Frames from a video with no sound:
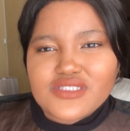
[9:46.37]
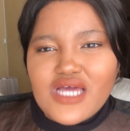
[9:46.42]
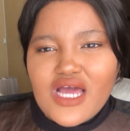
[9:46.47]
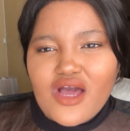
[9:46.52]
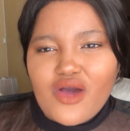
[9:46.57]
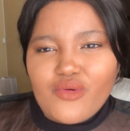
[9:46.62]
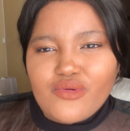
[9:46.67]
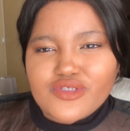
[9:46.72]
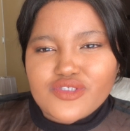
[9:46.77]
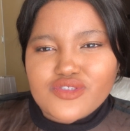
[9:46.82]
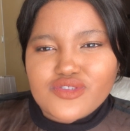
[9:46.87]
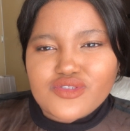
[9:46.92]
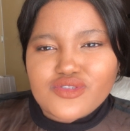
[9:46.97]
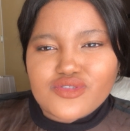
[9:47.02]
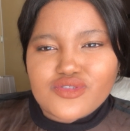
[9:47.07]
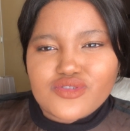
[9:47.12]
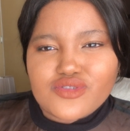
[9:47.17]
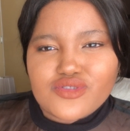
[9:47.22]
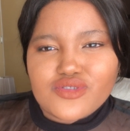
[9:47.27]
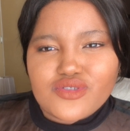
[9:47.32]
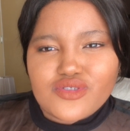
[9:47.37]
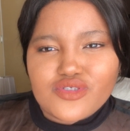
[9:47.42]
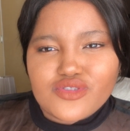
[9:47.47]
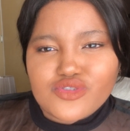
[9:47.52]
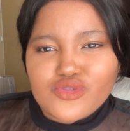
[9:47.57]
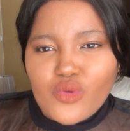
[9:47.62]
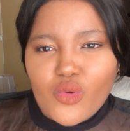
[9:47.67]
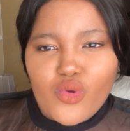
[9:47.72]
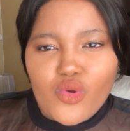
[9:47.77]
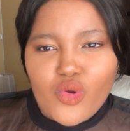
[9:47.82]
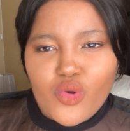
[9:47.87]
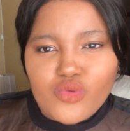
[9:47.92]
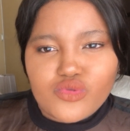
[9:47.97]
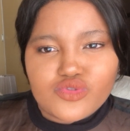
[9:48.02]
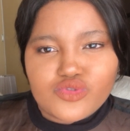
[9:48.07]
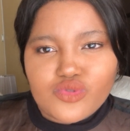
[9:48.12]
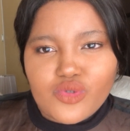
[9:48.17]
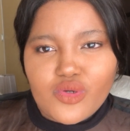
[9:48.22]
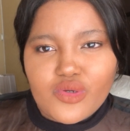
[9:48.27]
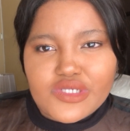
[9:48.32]
I was so close
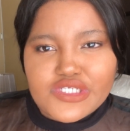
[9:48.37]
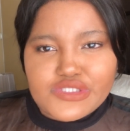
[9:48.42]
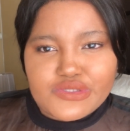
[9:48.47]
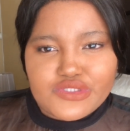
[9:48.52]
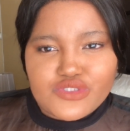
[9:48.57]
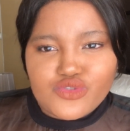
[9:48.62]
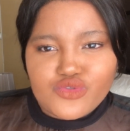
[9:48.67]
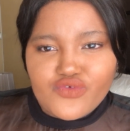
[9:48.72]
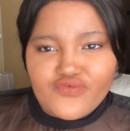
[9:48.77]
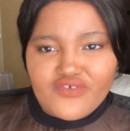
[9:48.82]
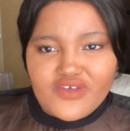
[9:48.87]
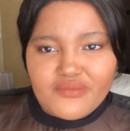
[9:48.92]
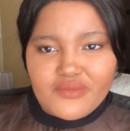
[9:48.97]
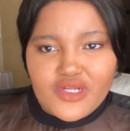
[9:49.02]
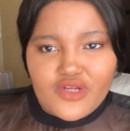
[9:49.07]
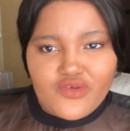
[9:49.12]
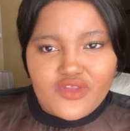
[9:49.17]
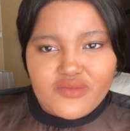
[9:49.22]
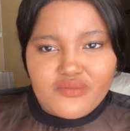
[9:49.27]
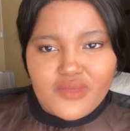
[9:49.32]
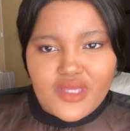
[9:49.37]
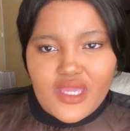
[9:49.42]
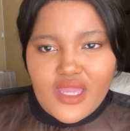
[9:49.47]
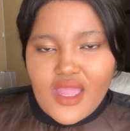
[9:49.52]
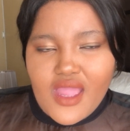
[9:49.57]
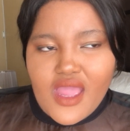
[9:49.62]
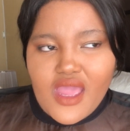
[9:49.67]
to her, she was too familiar with me,